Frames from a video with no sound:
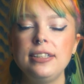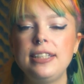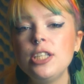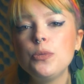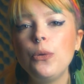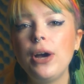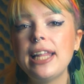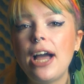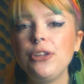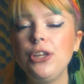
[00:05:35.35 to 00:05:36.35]
This will
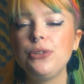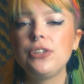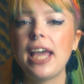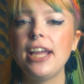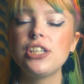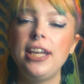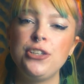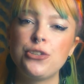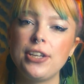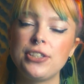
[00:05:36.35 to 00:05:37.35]
allow you to gauge
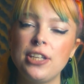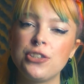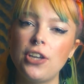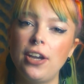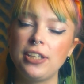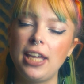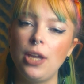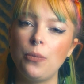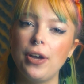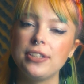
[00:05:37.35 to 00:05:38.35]
interest in certain
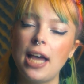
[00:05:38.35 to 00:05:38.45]
keywords,